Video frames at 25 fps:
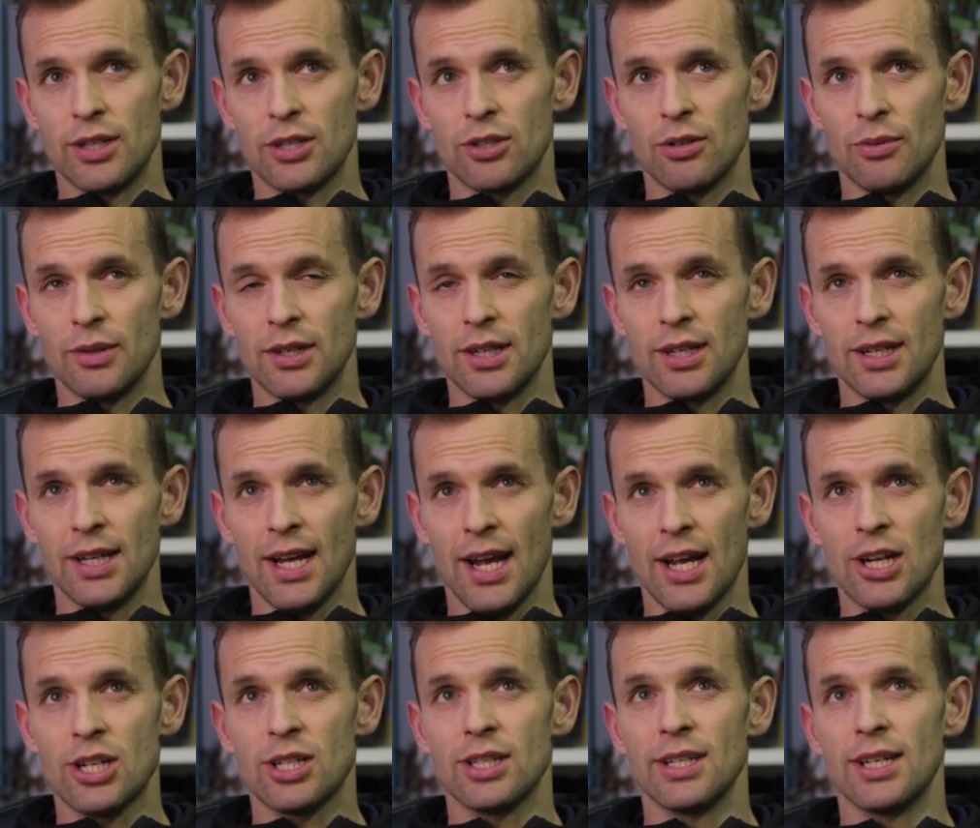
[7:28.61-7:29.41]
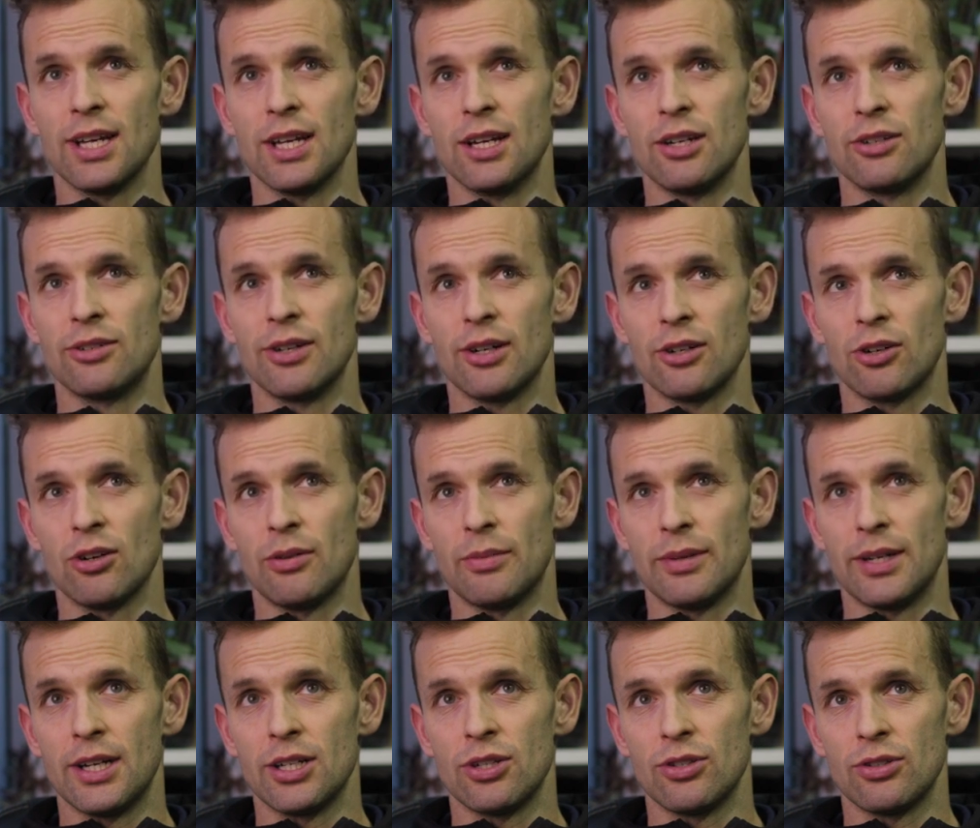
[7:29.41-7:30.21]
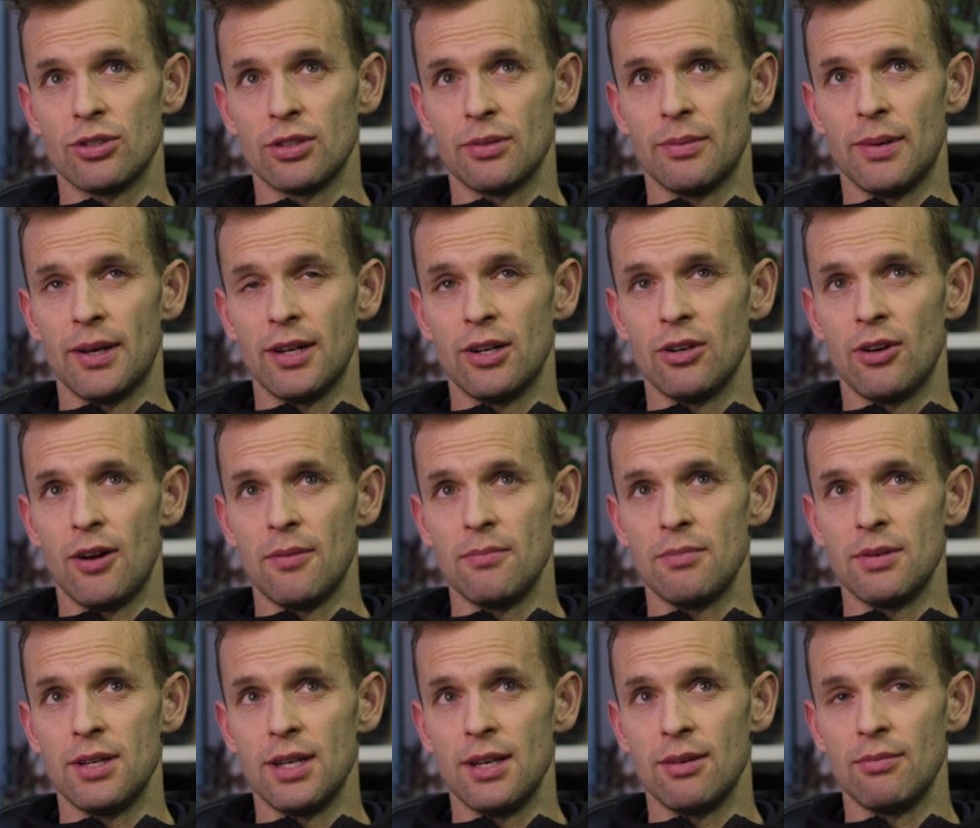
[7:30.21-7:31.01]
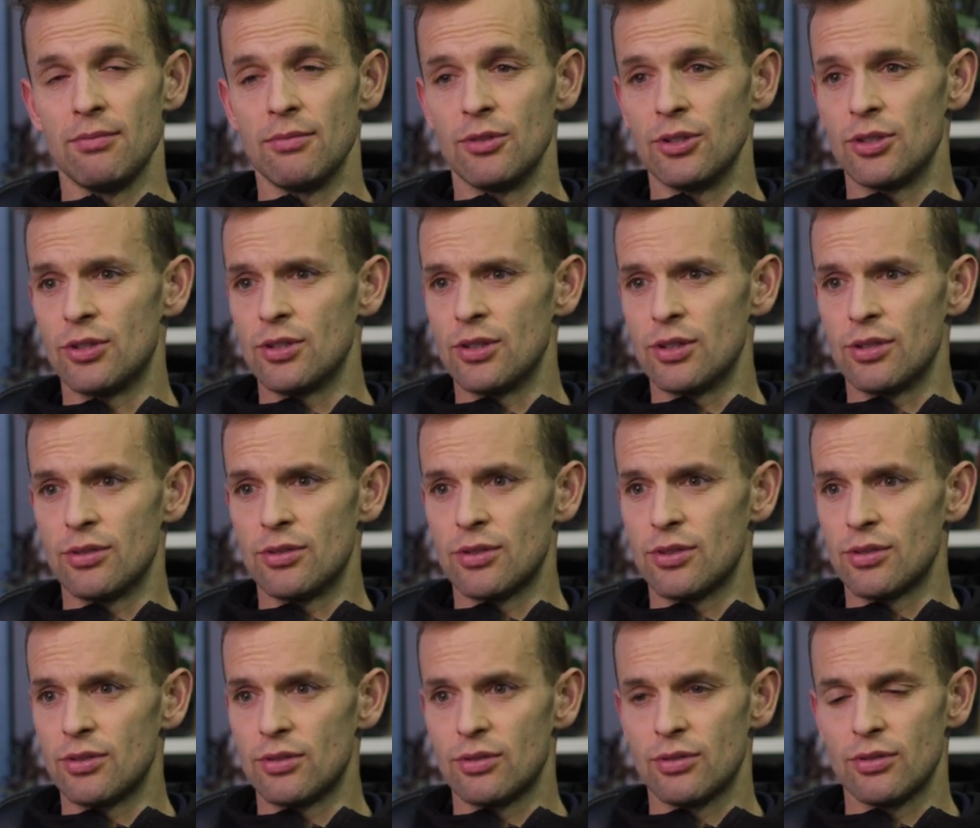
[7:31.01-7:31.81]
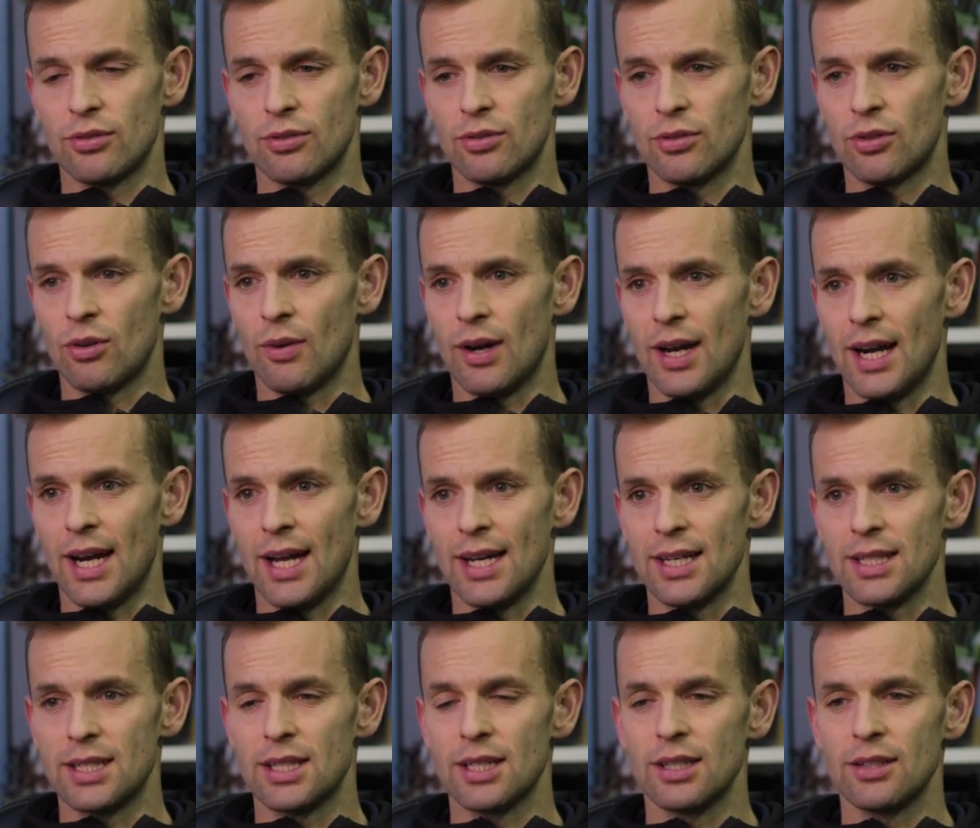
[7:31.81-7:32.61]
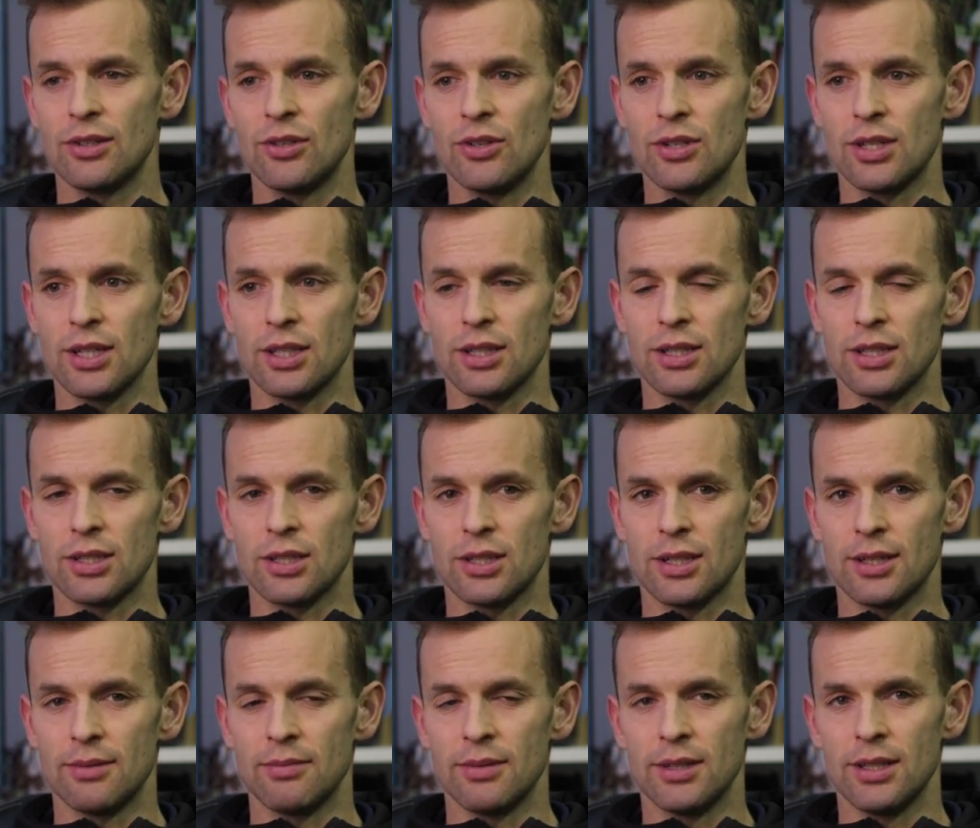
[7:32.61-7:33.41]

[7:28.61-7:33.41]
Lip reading: So we didn't actually get into accommodation until about 9 p.m, which is quite late New Zealand time.